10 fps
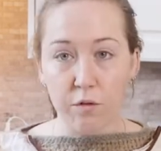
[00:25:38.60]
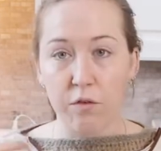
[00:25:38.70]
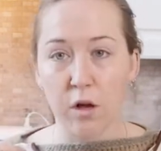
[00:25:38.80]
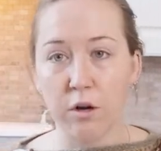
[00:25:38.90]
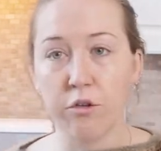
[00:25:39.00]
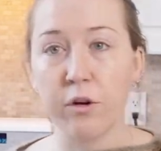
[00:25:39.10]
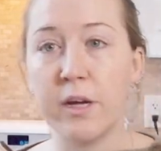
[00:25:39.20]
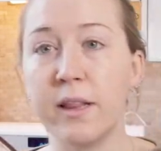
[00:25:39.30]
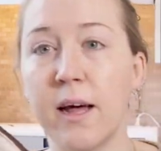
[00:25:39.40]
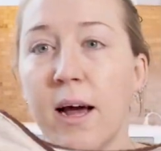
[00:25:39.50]
of
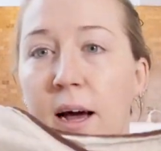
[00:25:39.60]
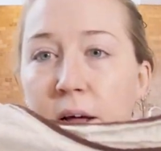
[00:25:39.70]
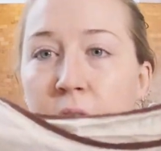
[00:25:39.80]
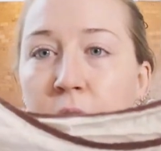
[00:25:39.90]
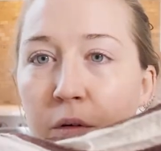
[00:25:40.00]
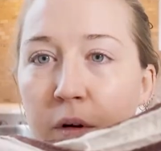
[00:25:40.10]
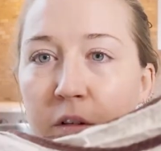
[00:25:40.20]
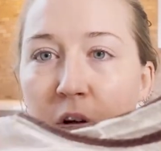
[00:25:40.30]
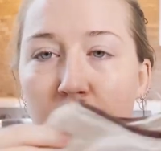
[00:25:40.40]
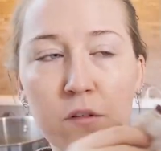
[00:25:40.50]
laundry that had
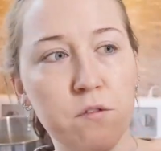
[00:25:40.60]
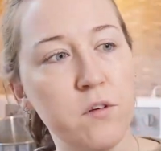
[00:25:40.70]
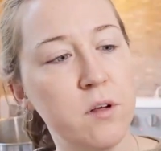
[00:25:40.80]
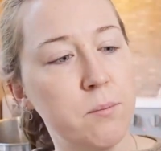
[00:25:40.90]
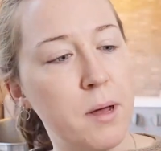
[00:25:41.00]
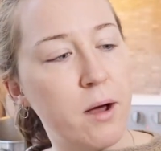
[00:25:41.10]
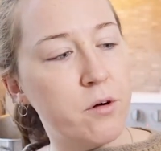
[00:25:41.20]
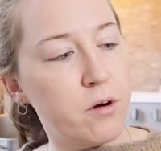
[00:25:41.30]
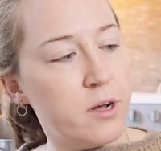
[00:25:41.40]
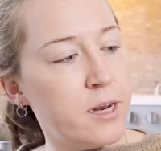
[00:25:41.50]
Resolve
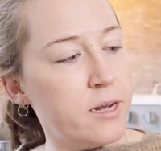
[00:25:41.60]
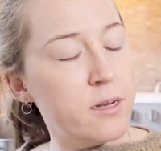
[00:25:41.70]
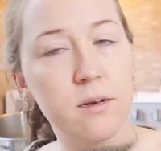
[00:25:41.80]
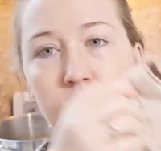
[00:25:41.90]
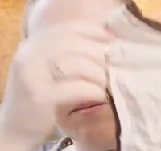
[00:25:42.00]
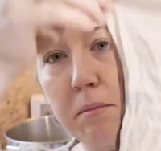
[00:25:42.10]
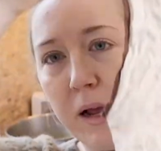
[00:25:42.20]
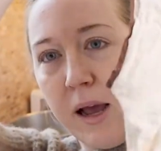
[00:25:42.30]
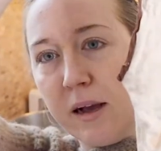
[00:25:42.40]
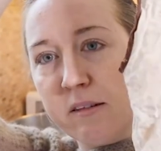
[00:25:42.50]
powder in it
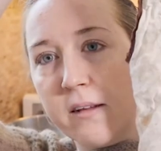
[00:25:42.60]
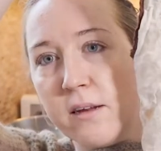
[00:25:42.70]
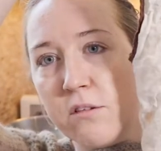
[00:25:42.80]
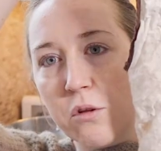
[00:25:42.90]
by accident,